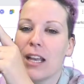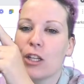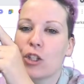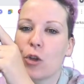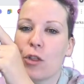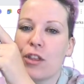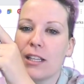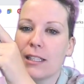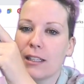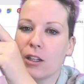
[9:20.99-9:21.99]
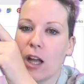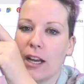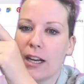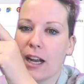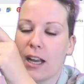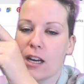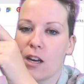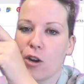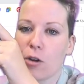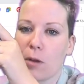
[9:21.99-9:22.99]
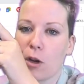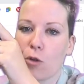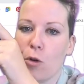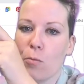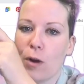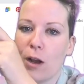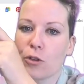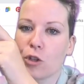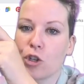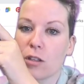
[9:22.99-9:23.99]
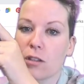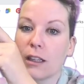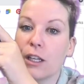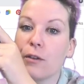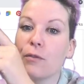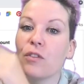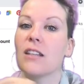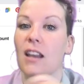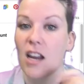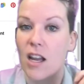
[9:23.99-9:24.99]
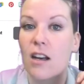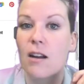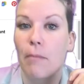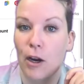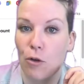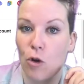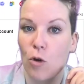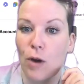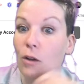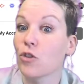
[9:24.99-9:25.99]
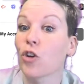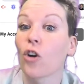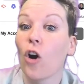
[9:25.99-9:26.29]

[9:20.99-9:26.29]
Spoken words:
So this little icon here in my Chrome browser just lives in my Chrome browser